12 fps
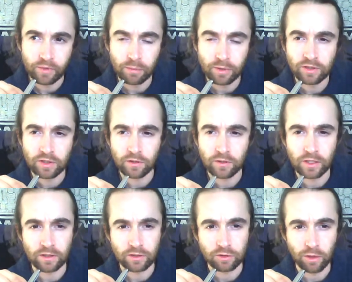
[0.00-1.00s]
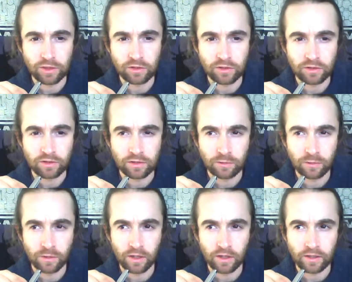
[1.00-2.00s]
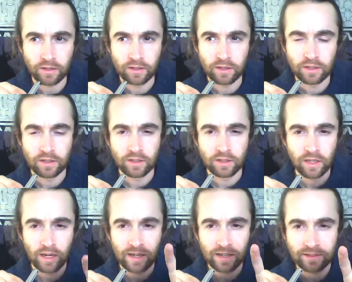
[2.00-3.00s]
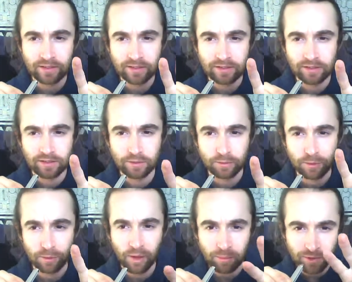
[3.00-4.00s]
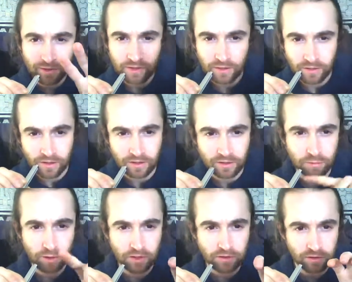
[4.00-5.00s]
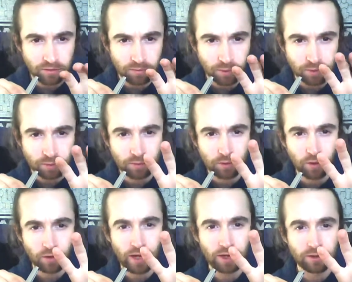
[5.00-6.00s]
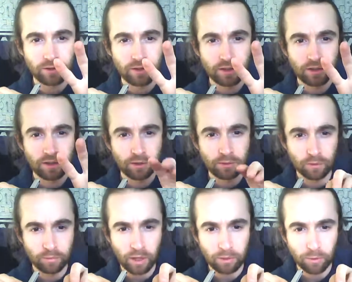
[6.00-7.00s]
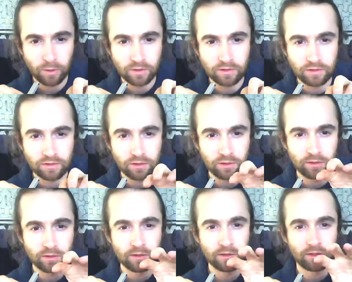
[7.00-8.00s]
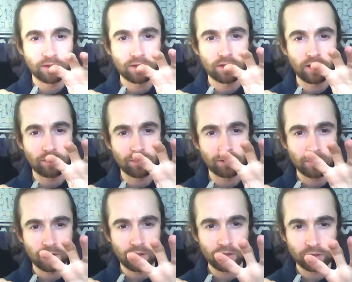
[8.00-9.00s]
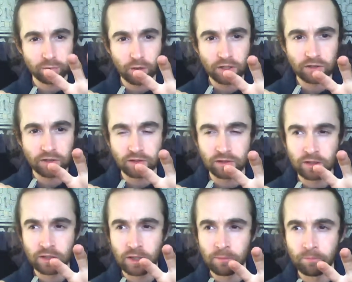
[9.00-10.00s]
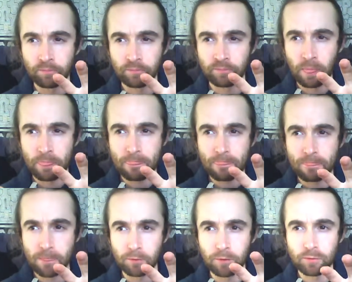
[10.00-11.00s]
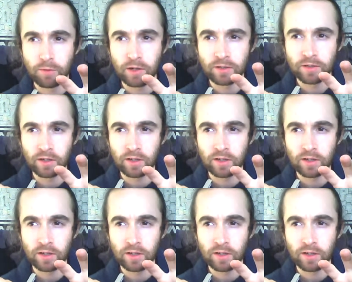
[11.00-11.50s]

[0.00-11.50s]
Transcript: material expression, if you like. And from that material expression, once we've gone out from that point to that material expression, we find